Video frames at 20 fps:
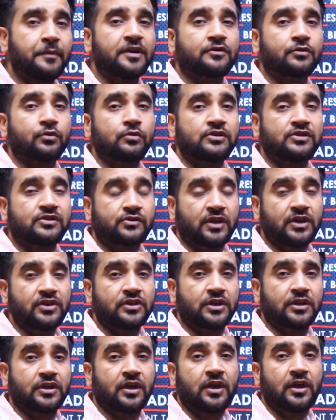rules
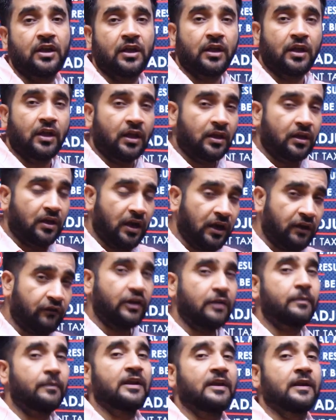stringent, it will
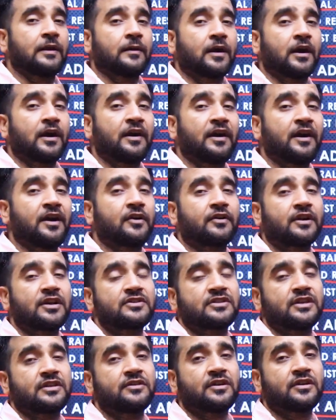be a hindrance
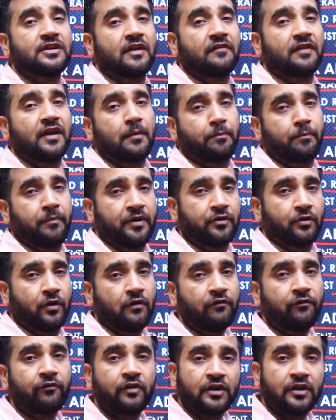in the development
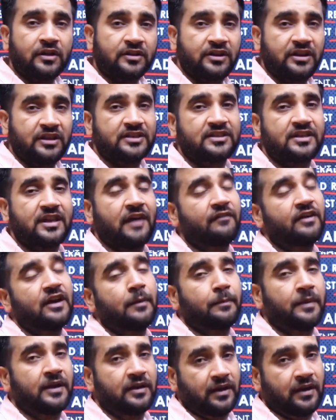of these
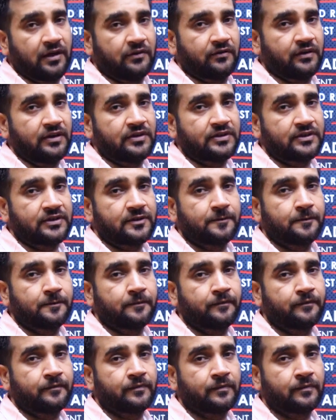developing countries.
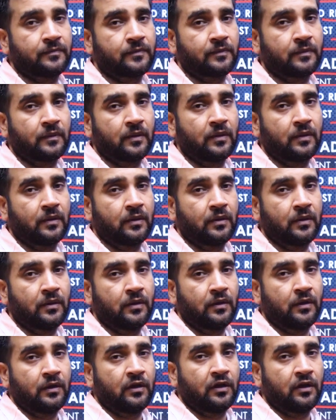
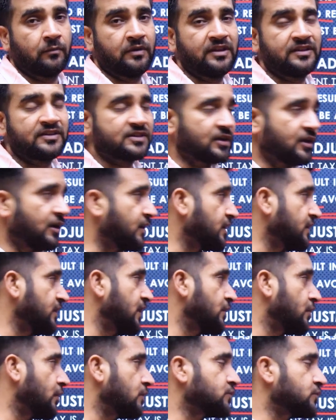Means earlier
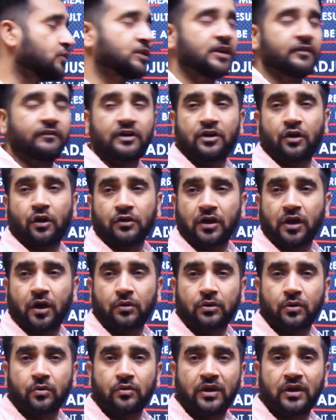also they were not allowed
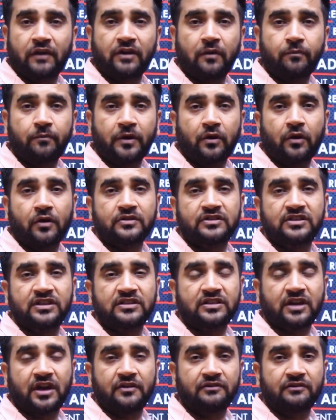to develop because these
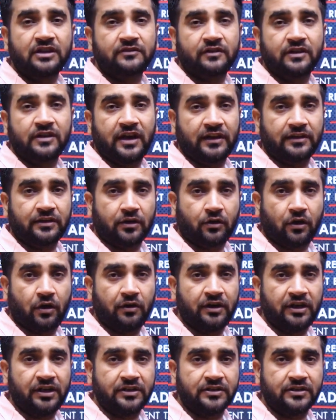countries were like the
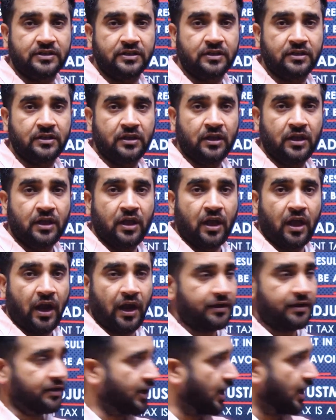colonies.
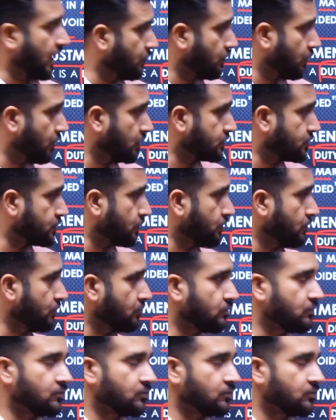And now also